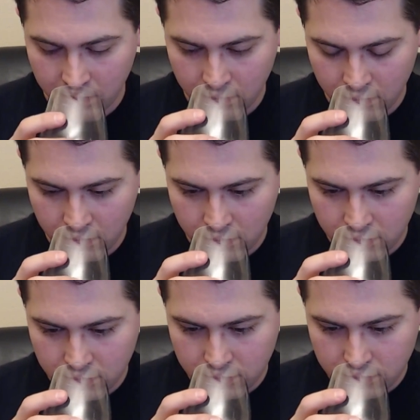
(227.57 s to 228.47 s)

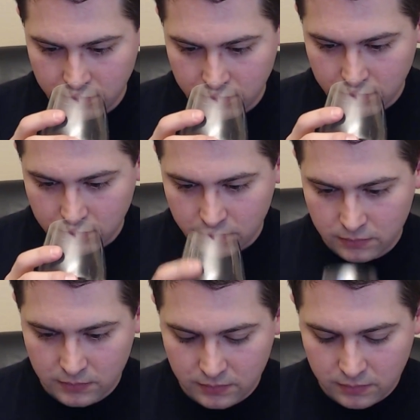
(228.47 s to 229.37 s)

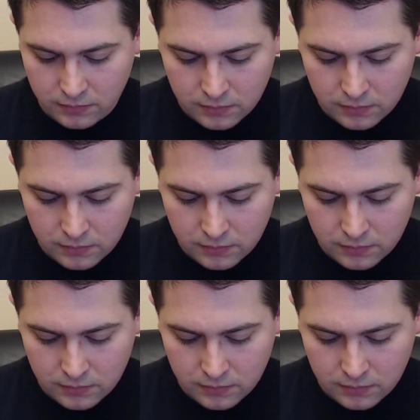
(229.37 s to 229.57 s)
Nobody speaks.